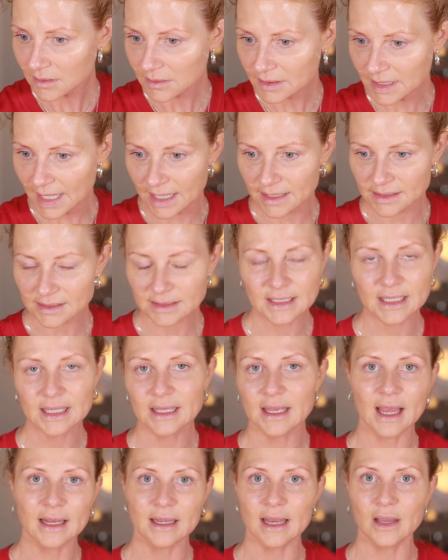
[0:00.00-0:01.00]
Yeah, see,
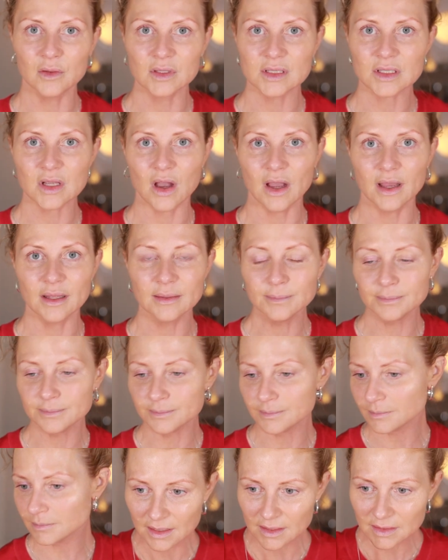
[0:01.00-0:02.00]
and now it's gone.
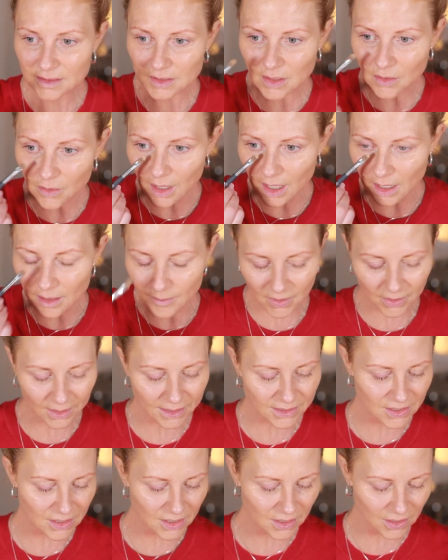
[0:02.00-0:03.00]
So I'm
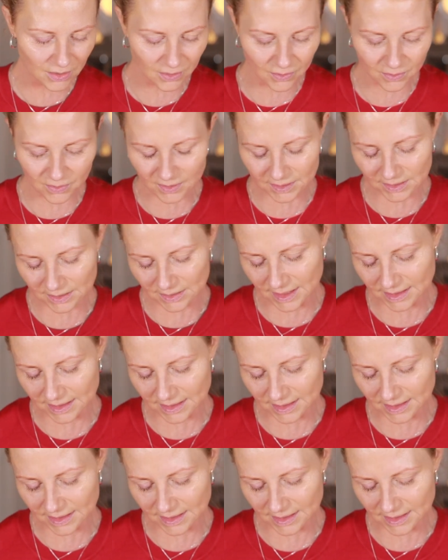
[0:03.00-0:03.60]
going to use,